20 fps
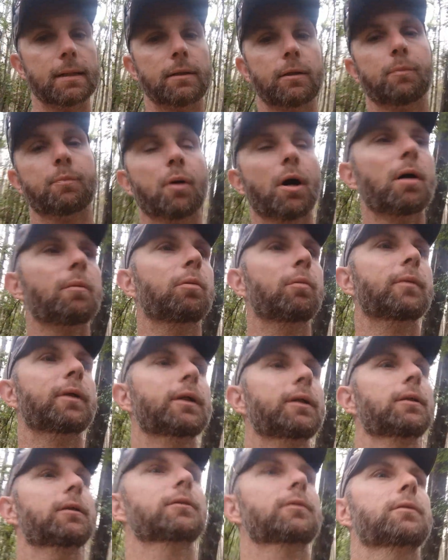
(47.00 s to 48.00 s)
the problem
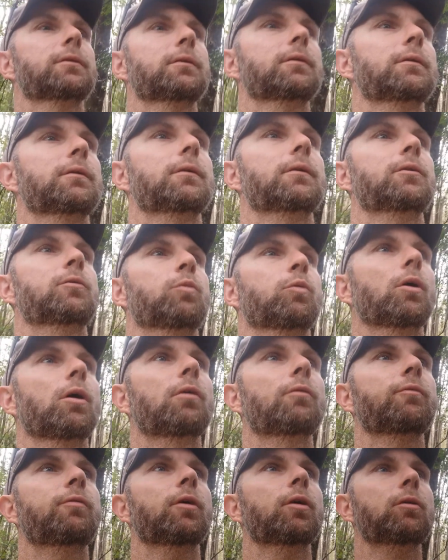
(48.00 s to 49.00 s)
is we're
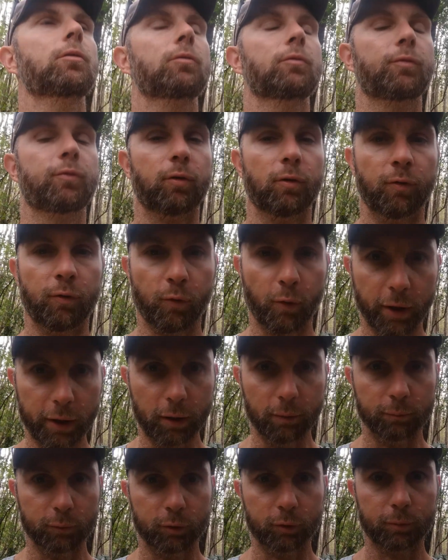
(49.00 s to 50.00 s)
not voting for
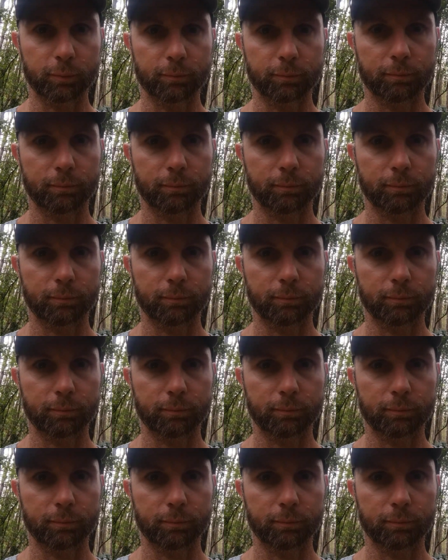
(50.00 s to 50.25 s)
freedoms.